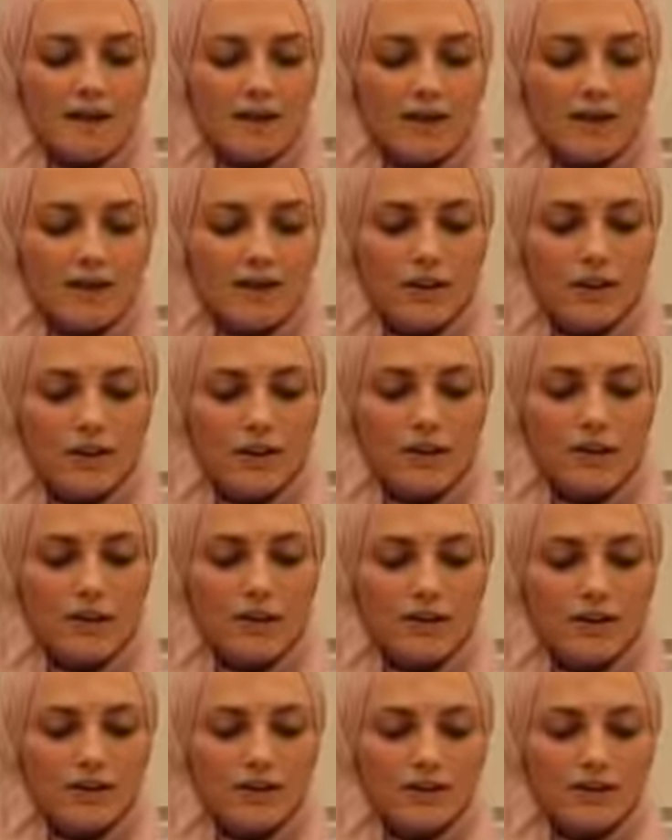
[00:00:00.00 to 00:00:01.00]

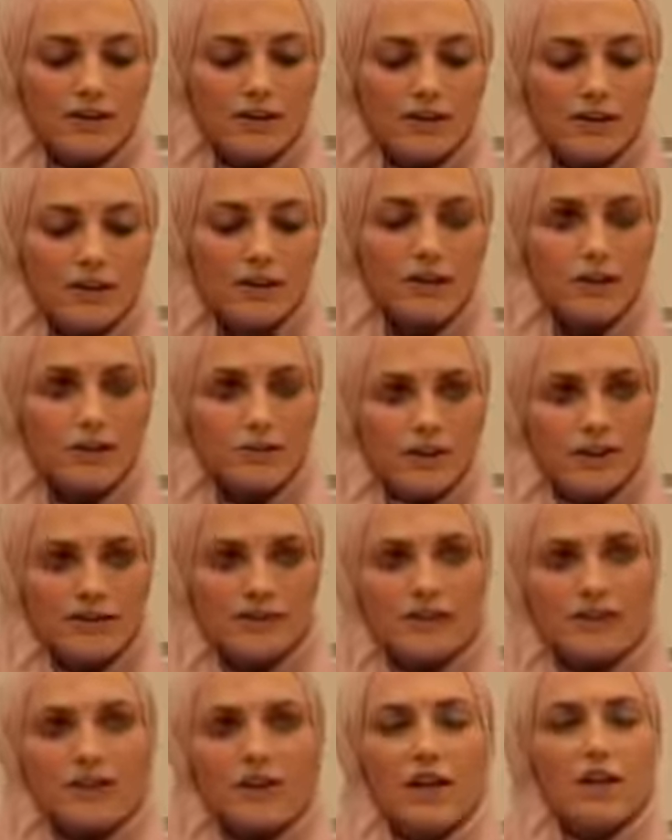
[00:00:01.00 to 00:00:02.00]
this
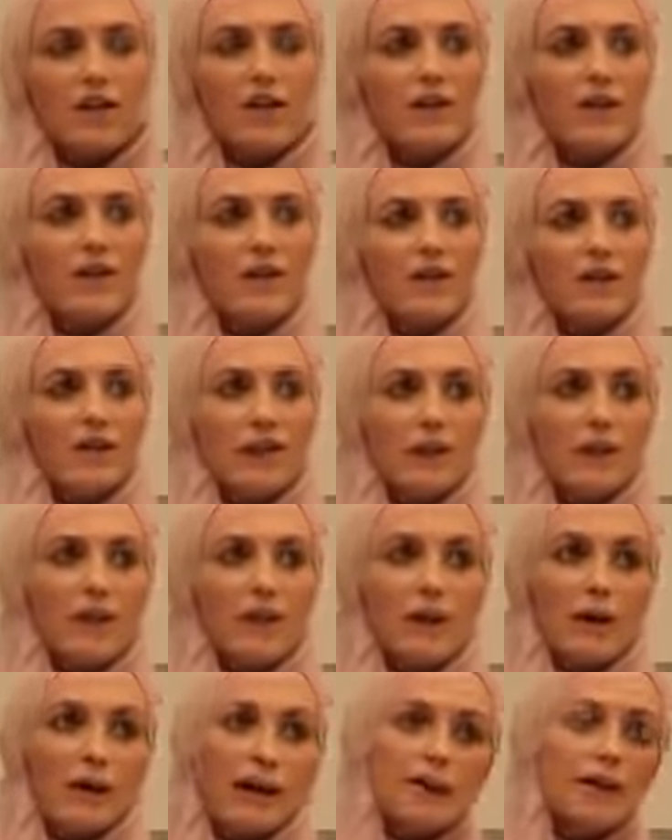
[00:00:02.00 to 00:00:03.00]
oppressive clothing that they were
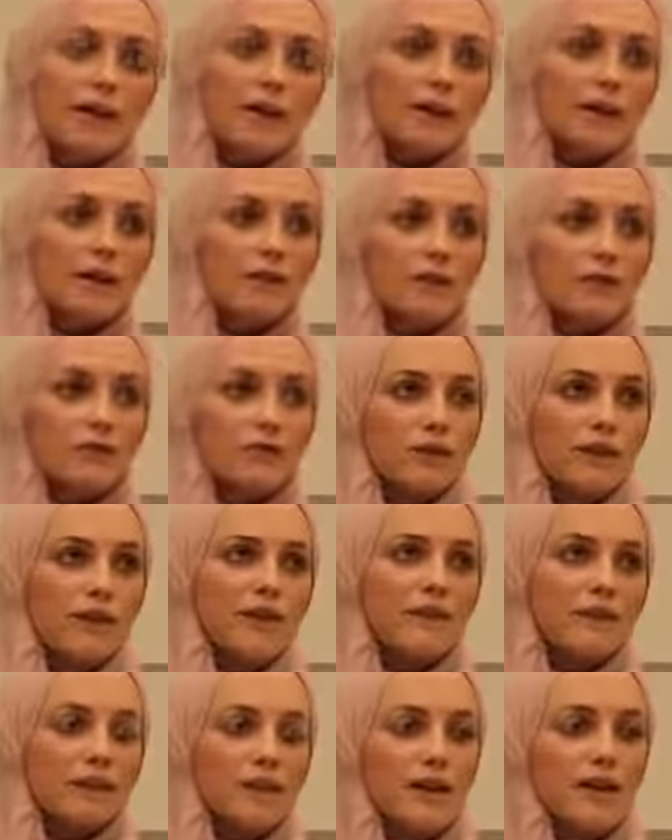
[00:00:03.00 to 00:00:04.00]
wearing, it was really
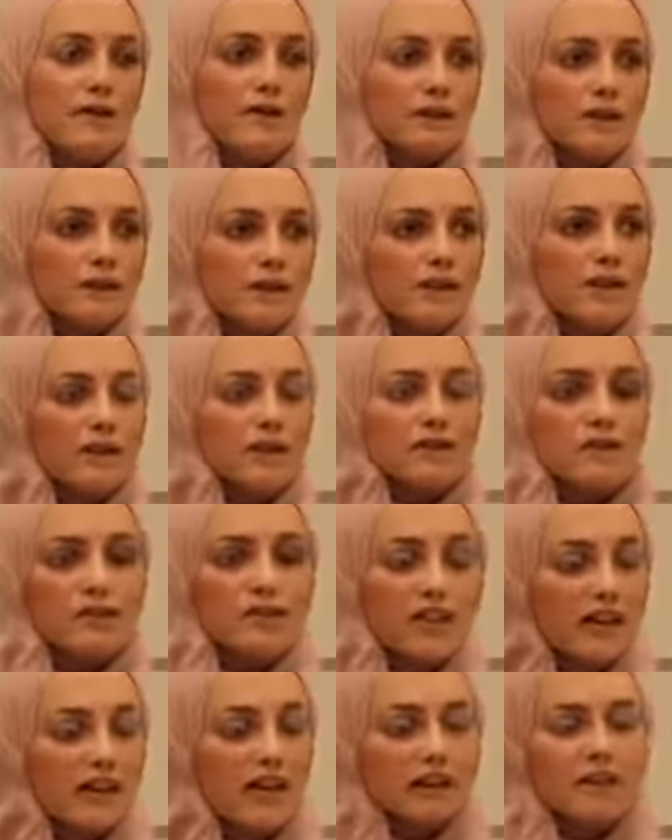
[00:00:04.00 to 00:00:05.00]
time to
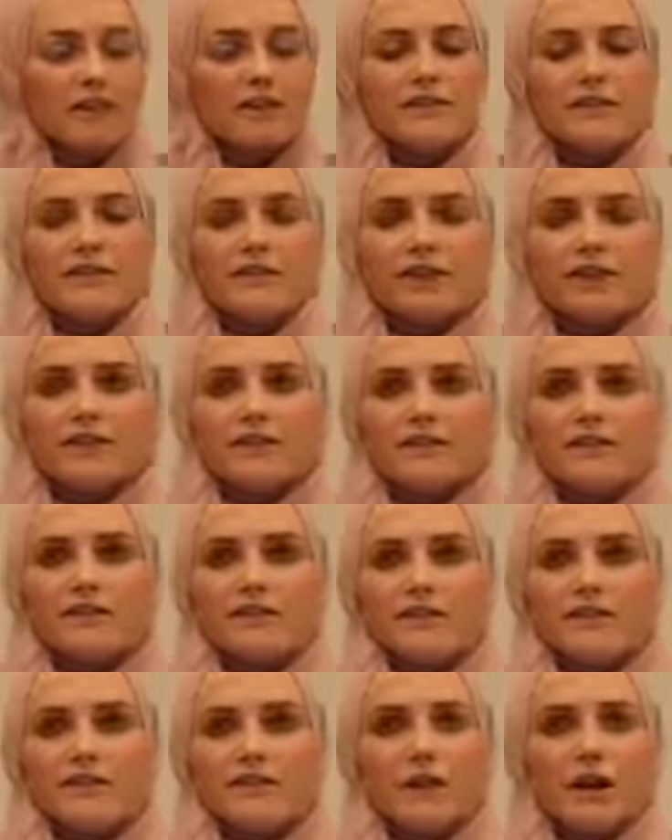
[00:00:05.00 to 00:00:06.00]
shed it and
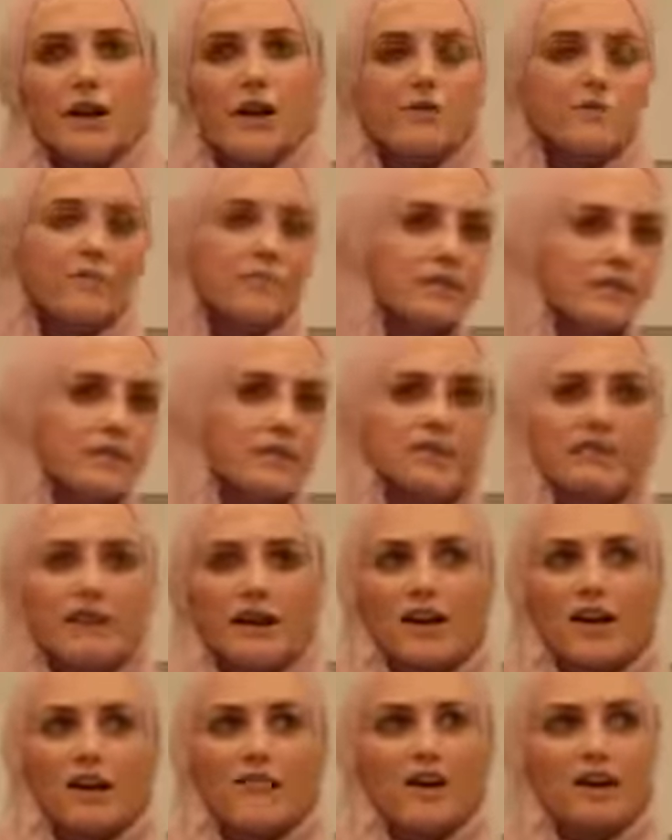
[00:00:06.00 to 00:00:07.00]
to
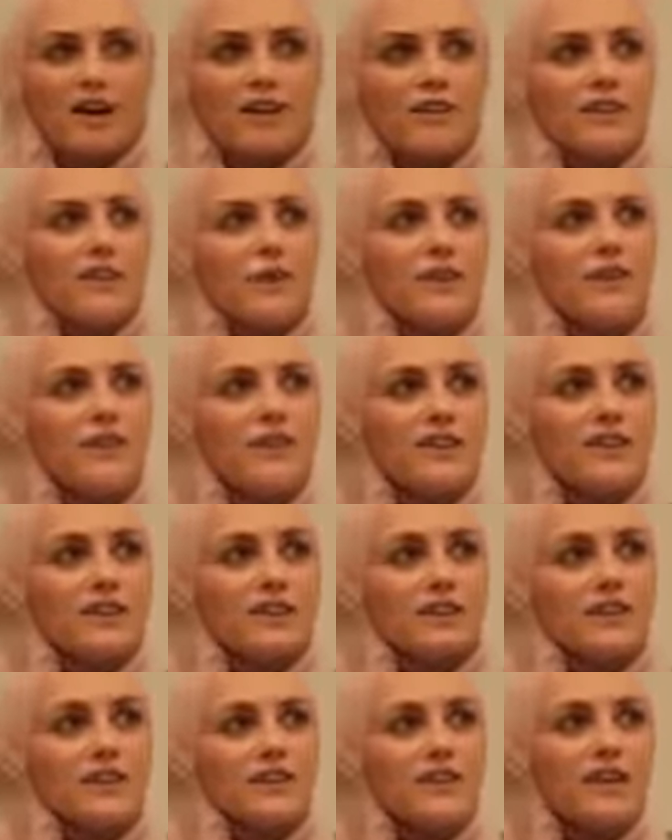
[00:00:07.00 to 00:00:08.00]
start living in the 21st
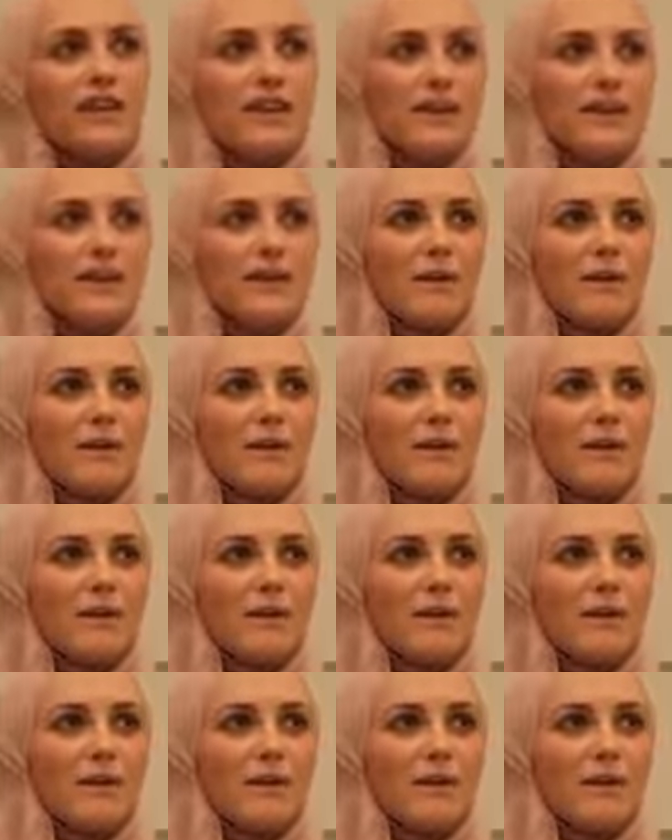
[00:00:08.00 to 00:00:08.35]
century